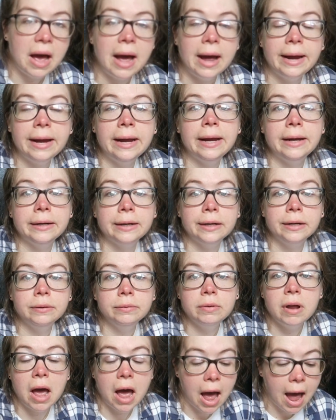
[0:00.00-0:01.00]
I hate it.
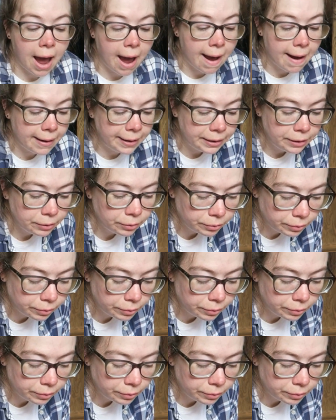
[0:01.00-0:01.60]
I